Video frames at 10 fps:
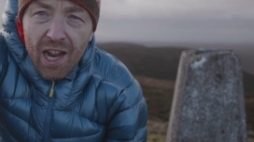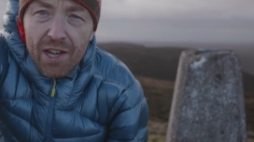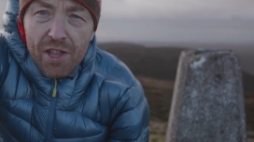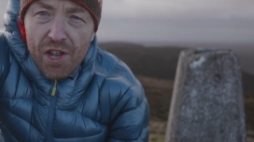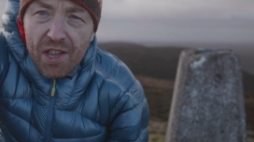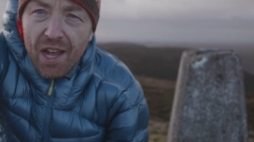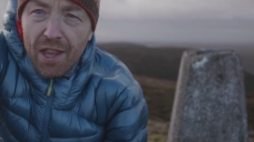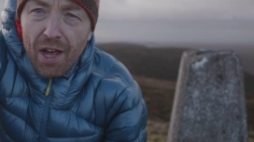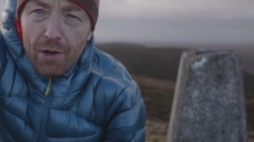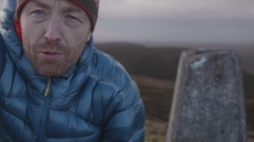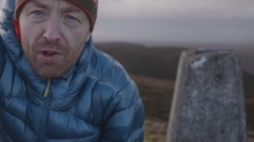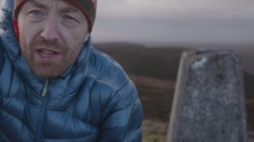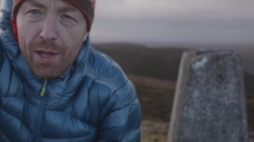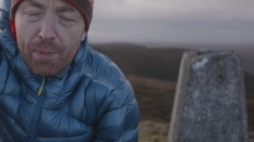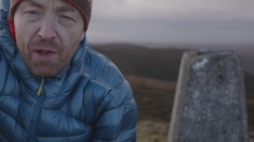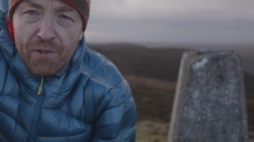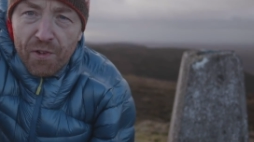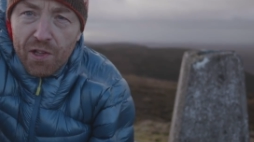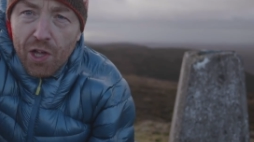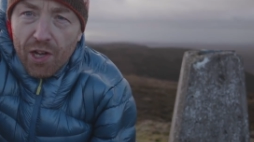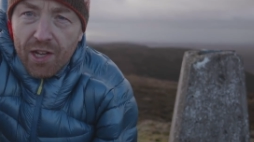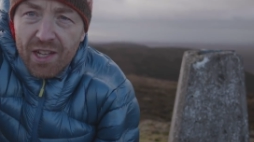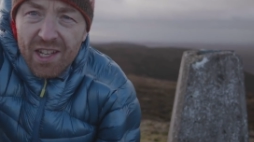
and you just get that really beautiful look.